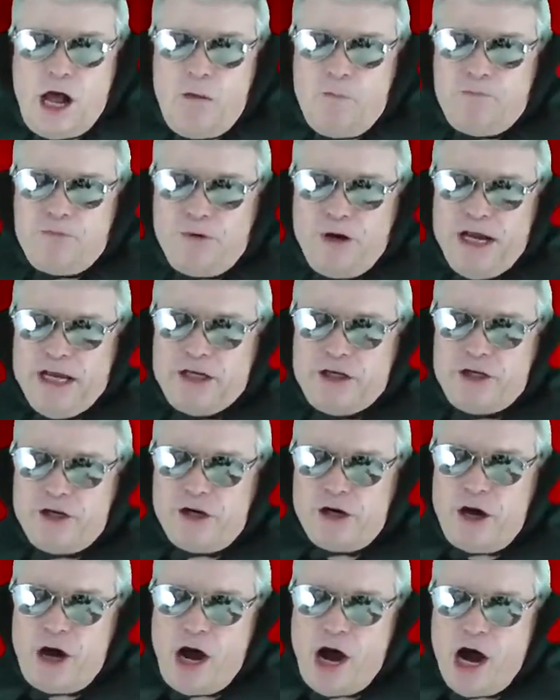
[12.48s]
I'll break
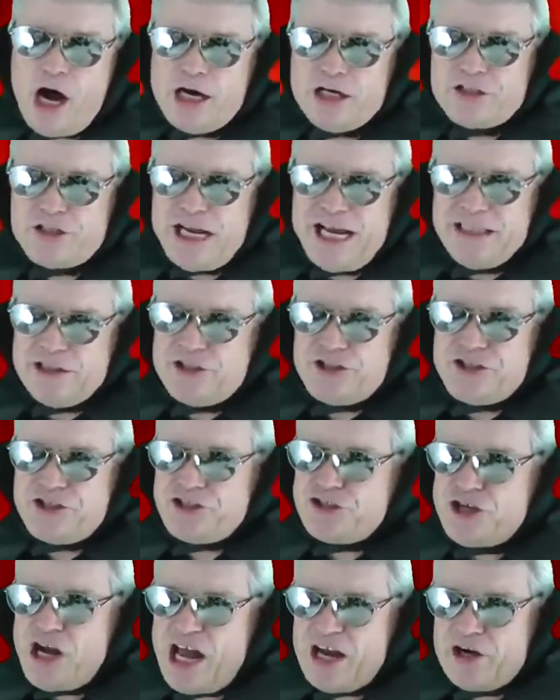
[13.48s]
your heart and
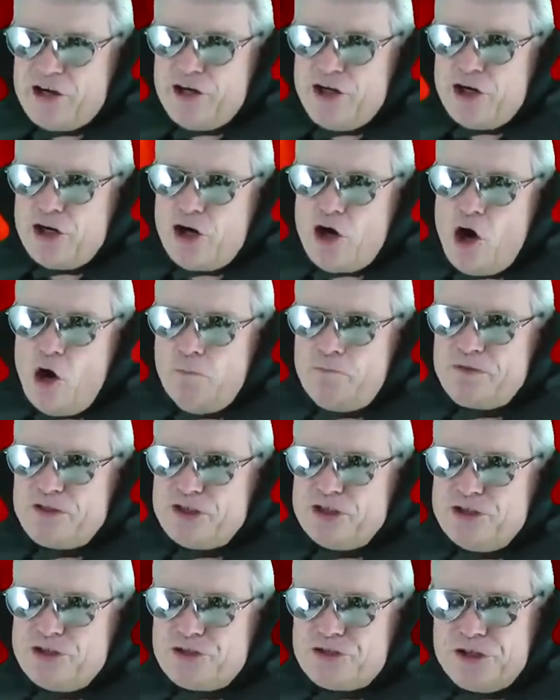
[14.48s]
shatter your
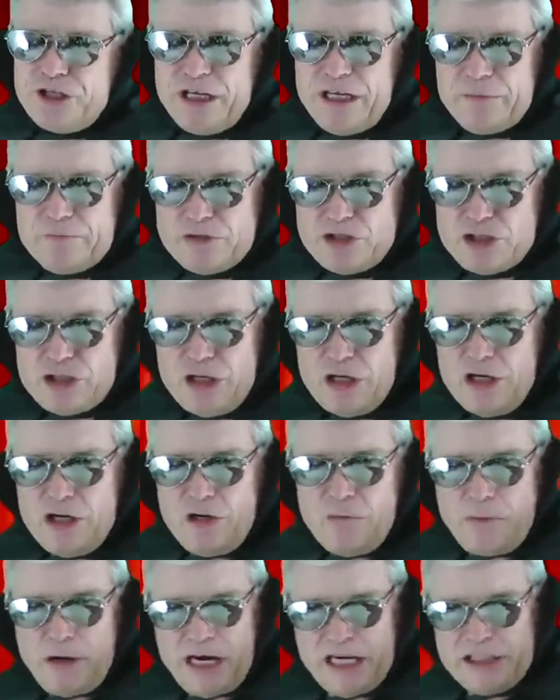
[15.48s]
hopes and dreams
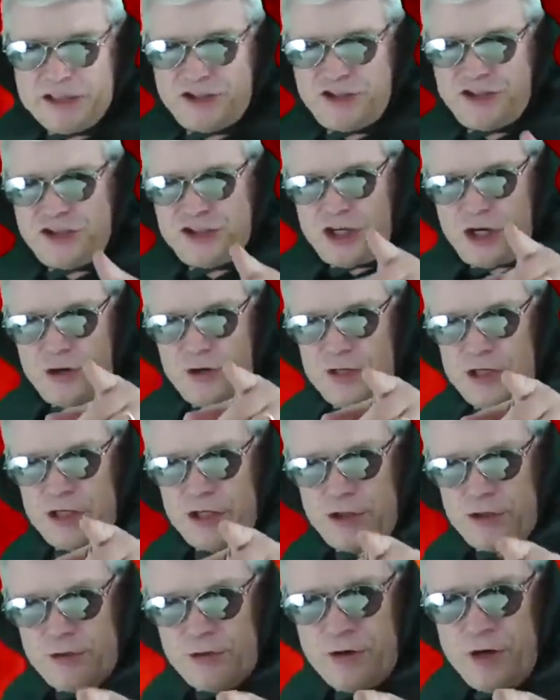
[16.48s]
by
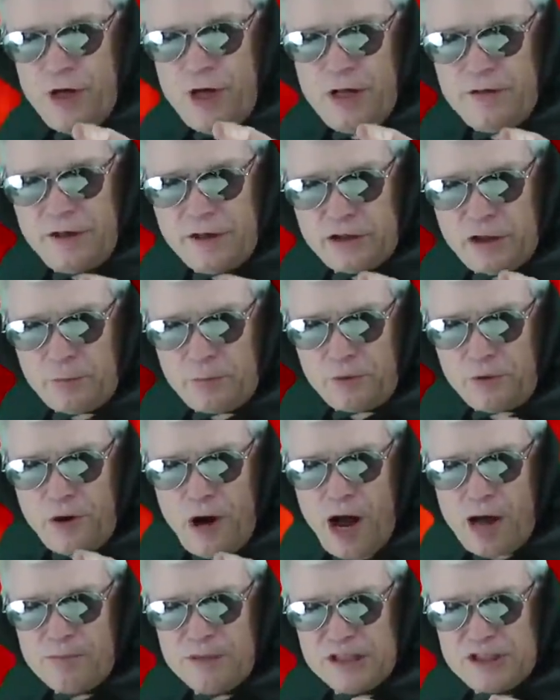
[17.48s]
showing you that the
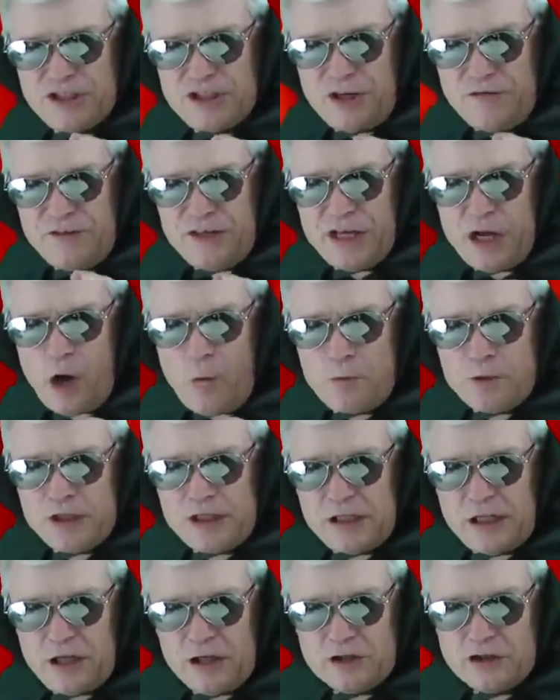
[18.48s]
promise of the
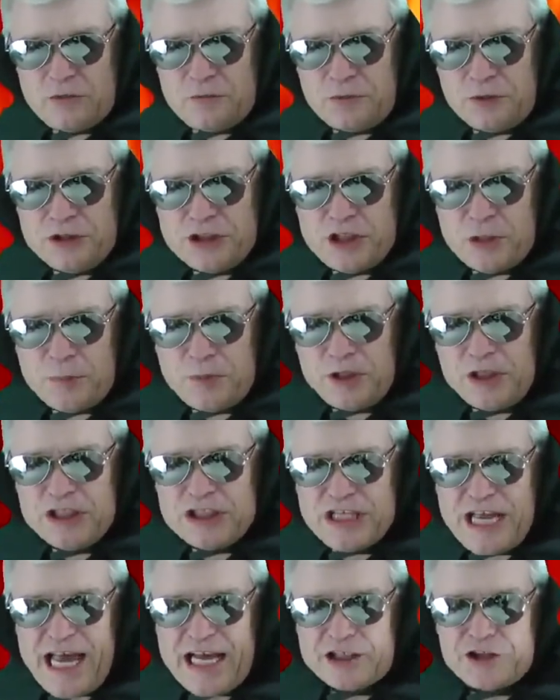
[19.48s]
open-closed principle
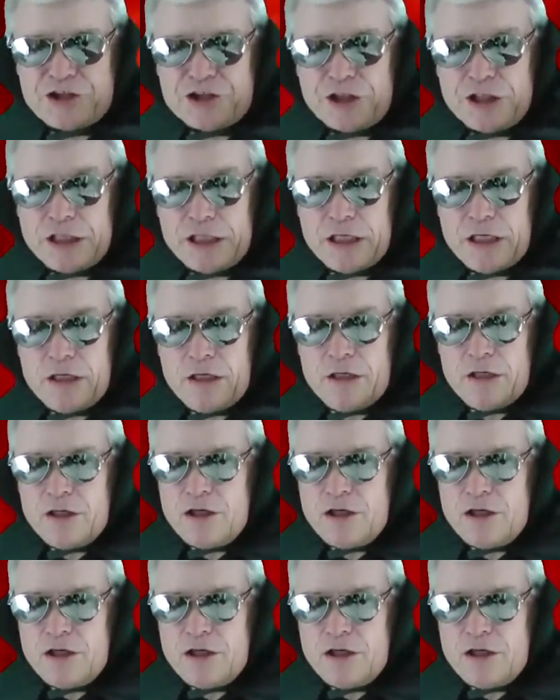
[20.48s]
is actually